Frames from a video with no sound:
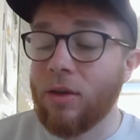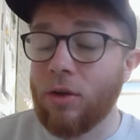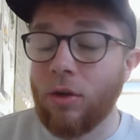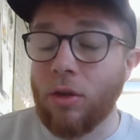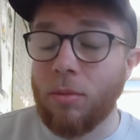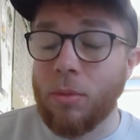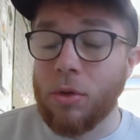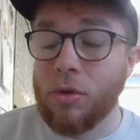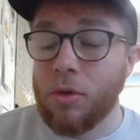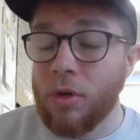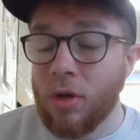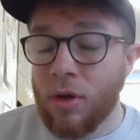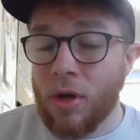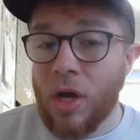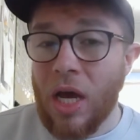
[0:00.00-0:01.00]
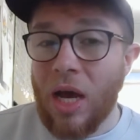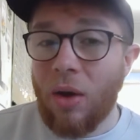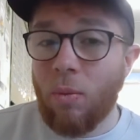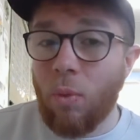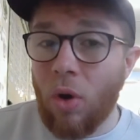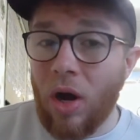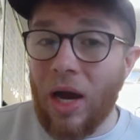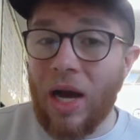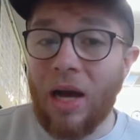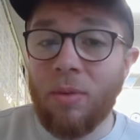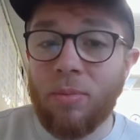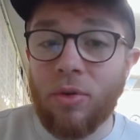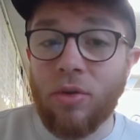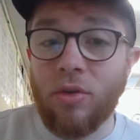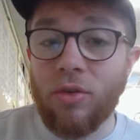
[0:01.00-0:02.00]
on the moon, what
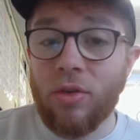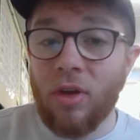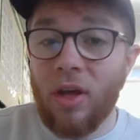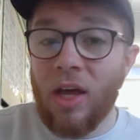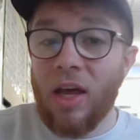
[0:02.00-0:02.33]
happened?